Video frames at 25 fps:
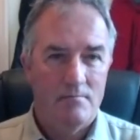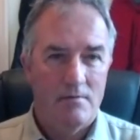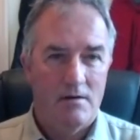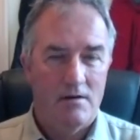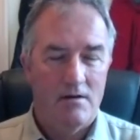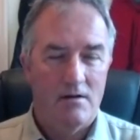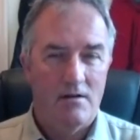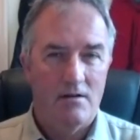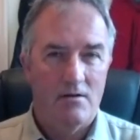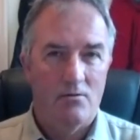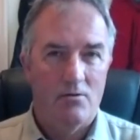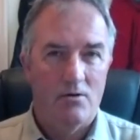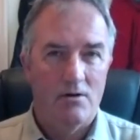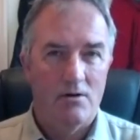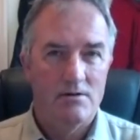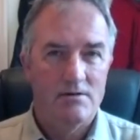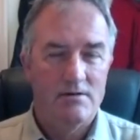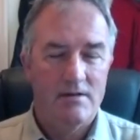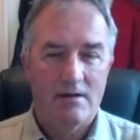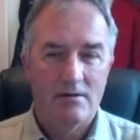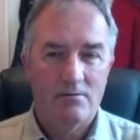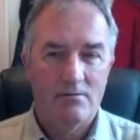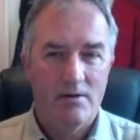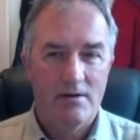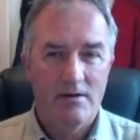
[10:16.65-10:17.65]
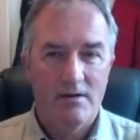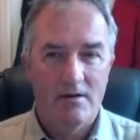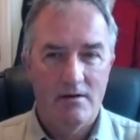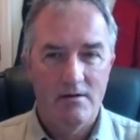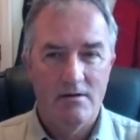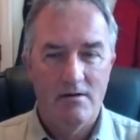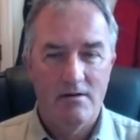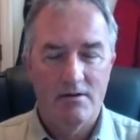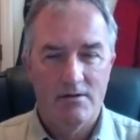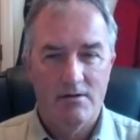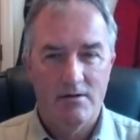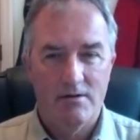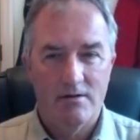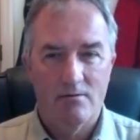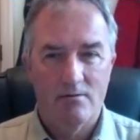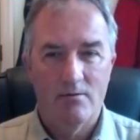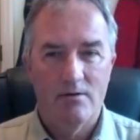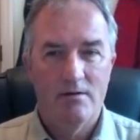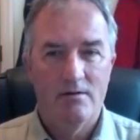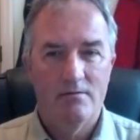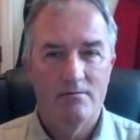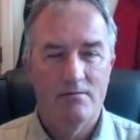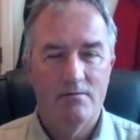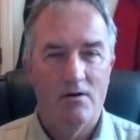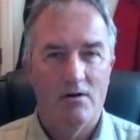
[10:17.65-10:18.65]
In other words, had we done nothing,
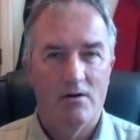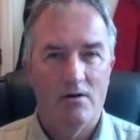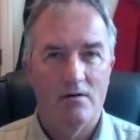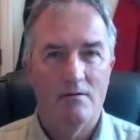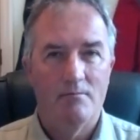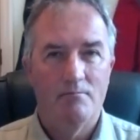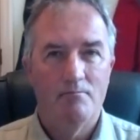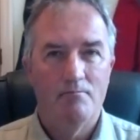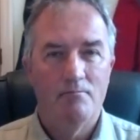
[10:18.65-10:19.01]
we'd have got